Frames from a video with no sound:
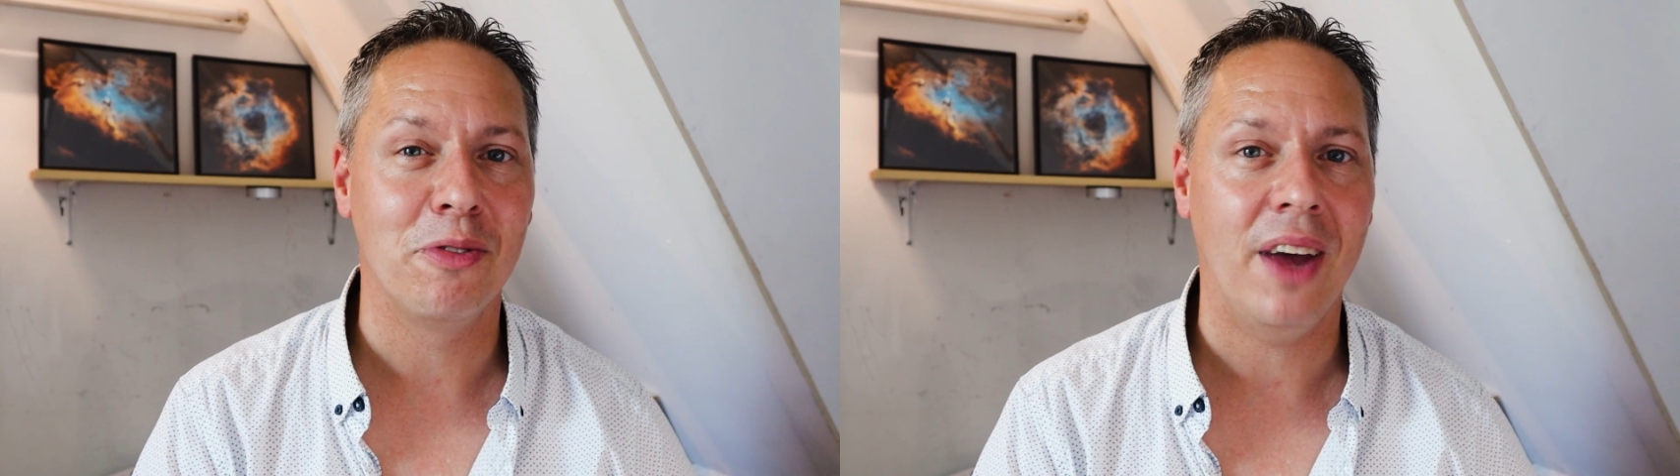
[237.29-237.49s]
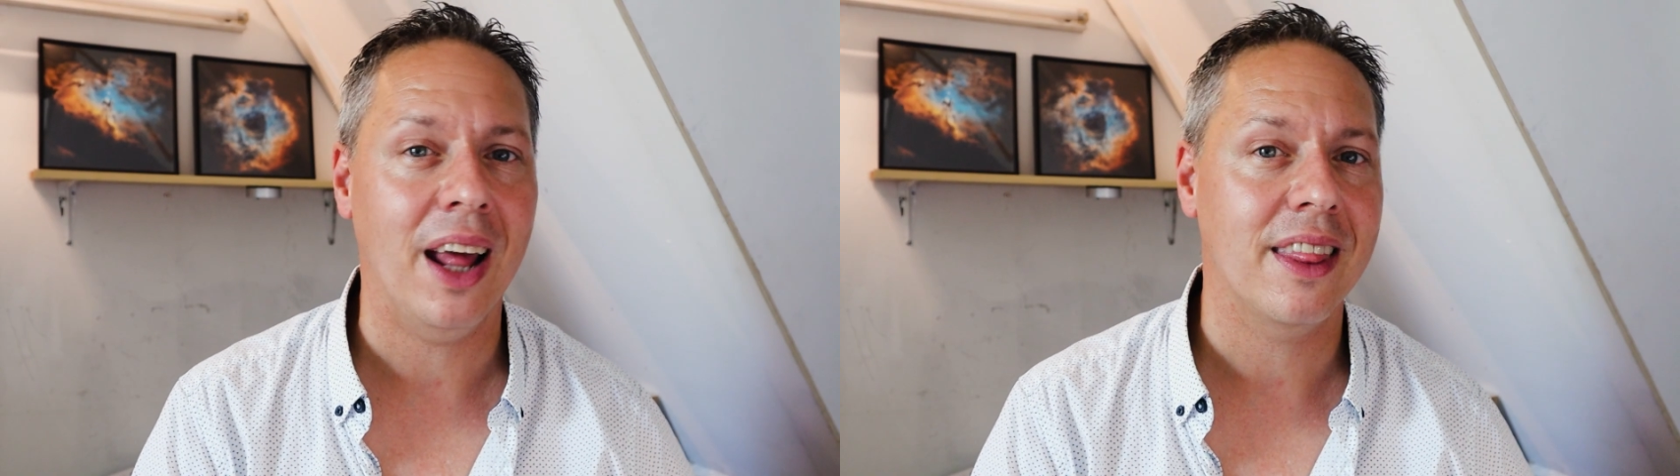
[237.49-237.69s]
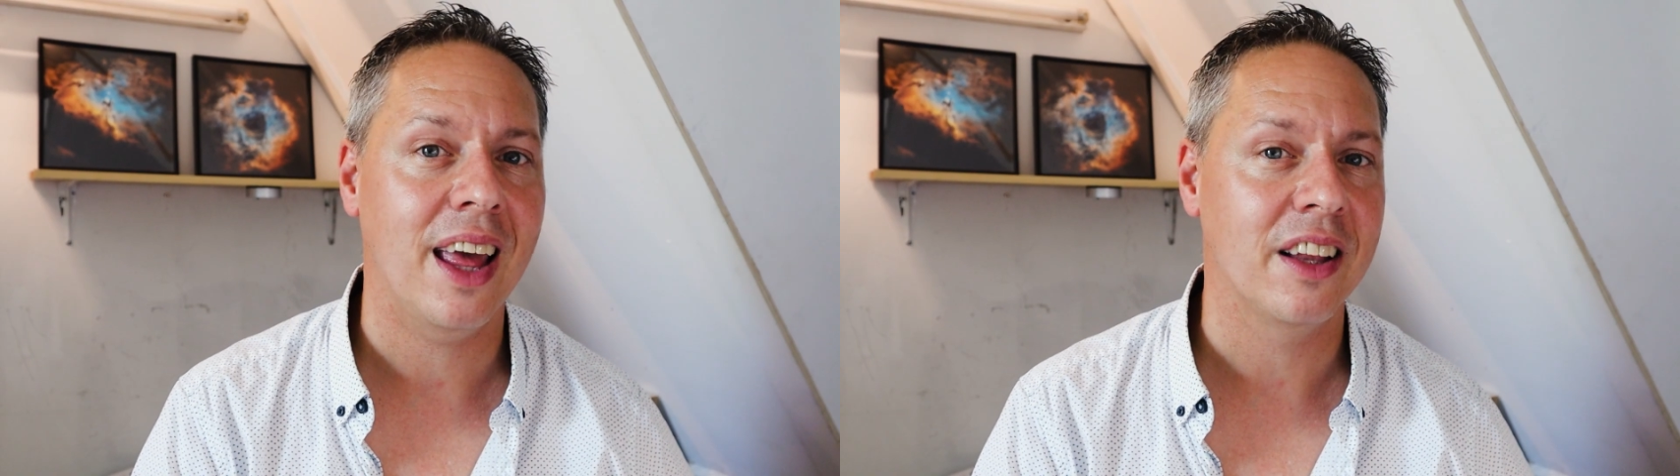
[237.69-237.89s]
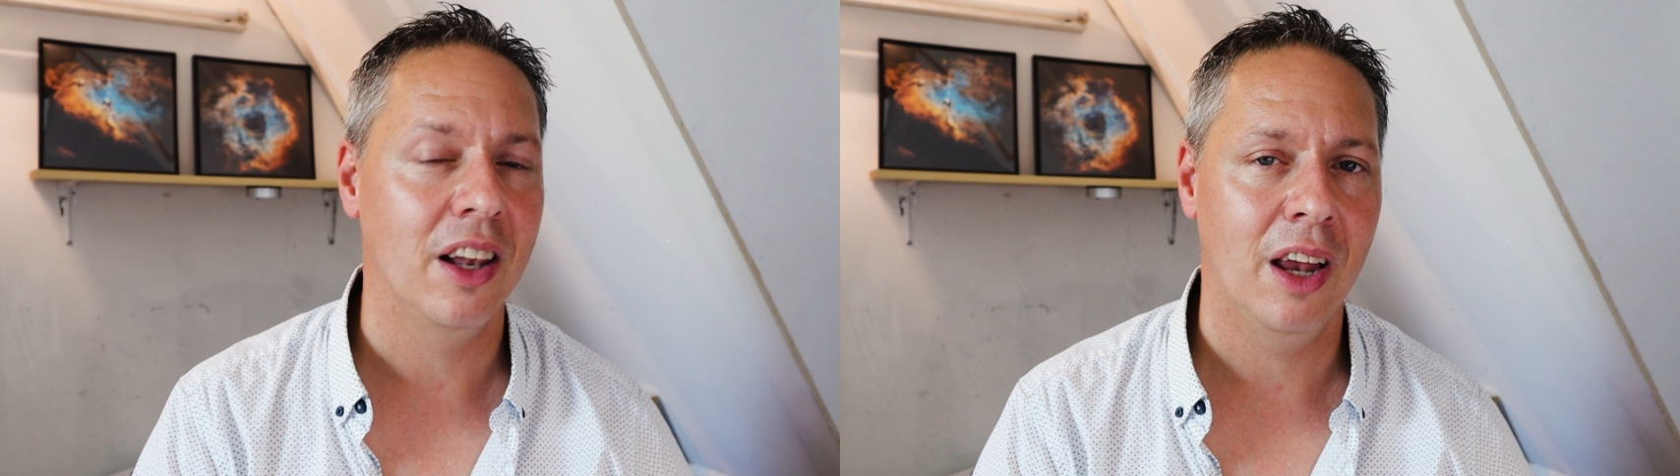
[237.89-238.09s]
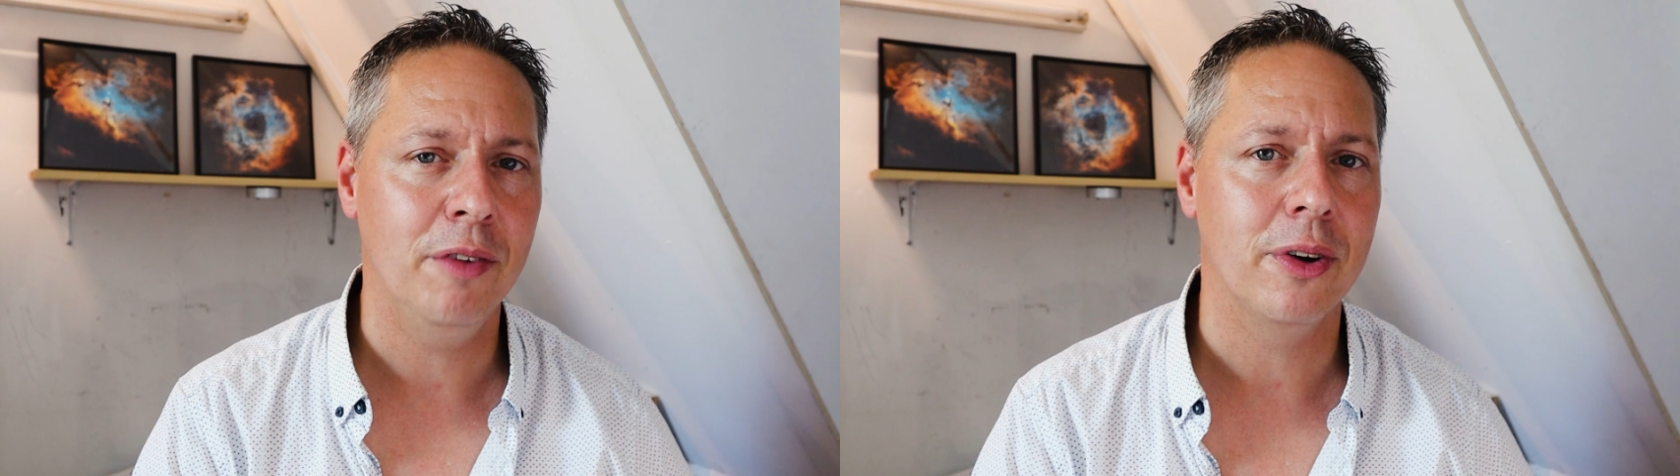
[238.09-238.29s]
the fact that a
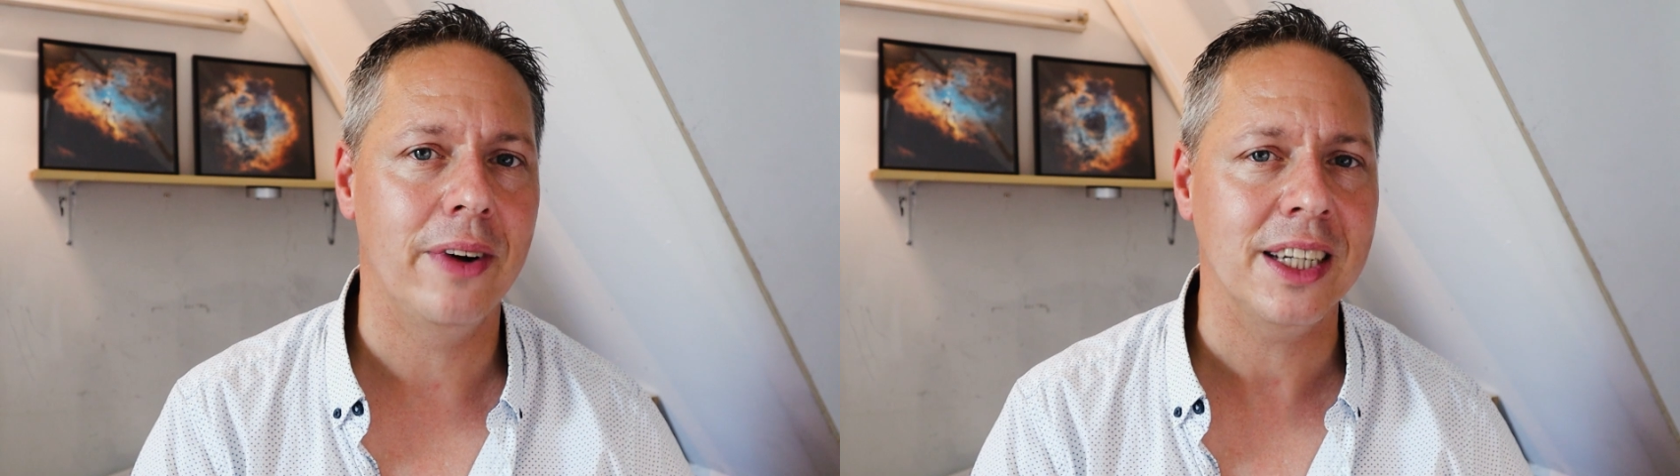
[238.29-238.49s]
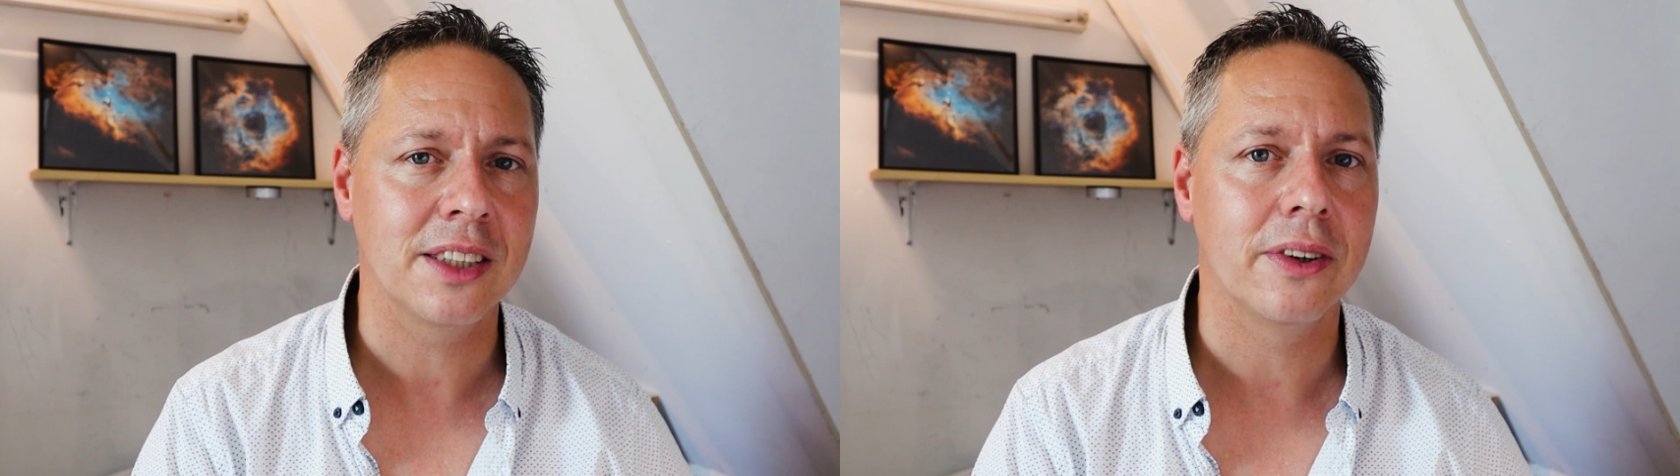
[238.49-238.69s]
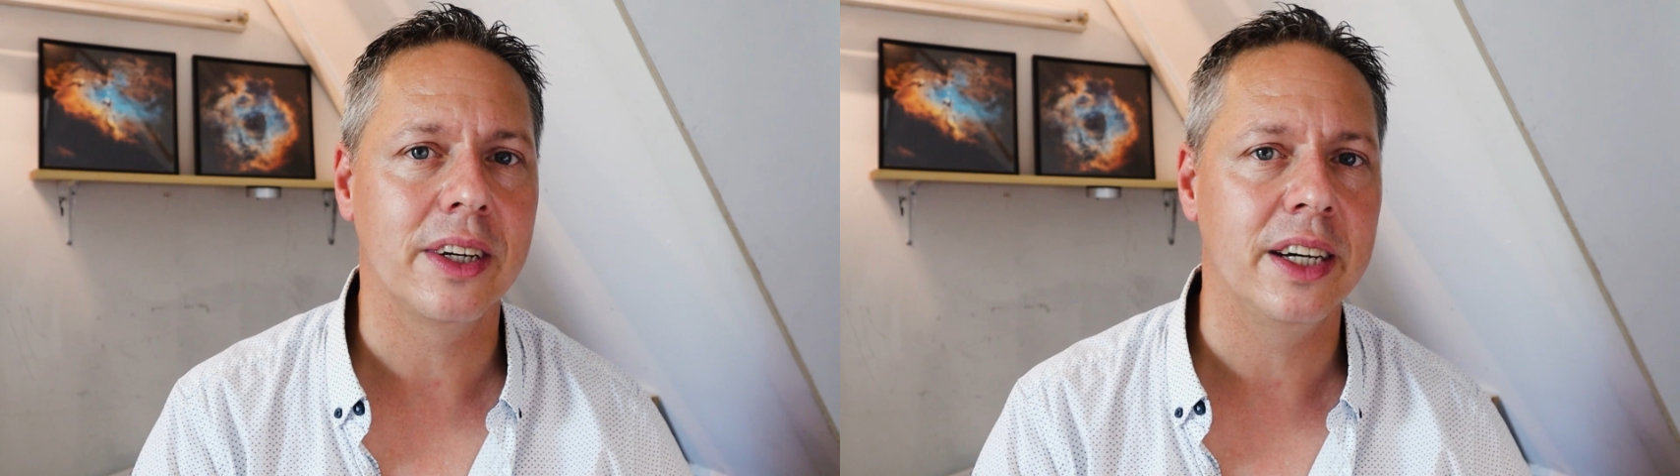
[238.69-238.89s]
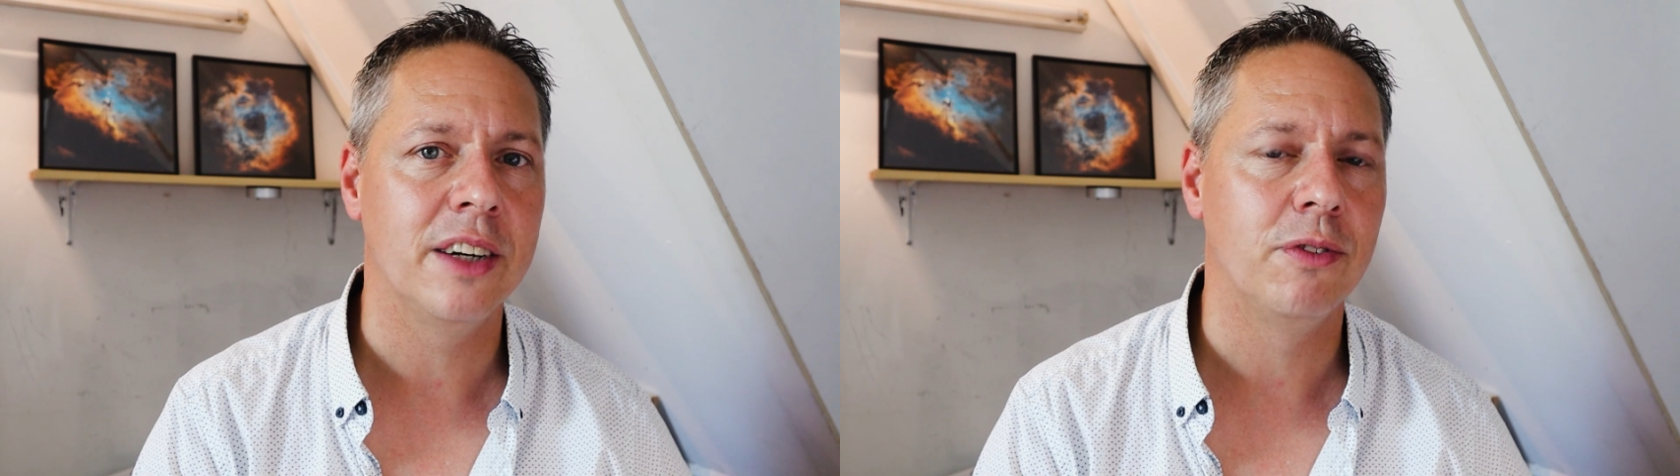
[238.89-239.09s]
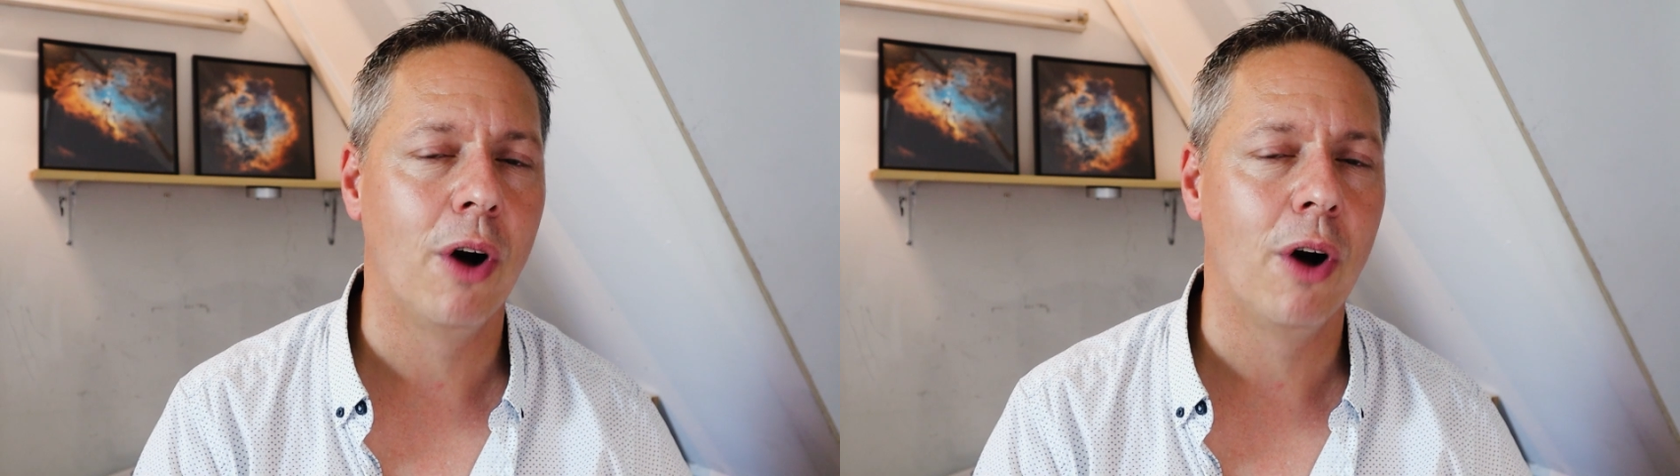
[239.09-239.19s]
lot of your Astro Gear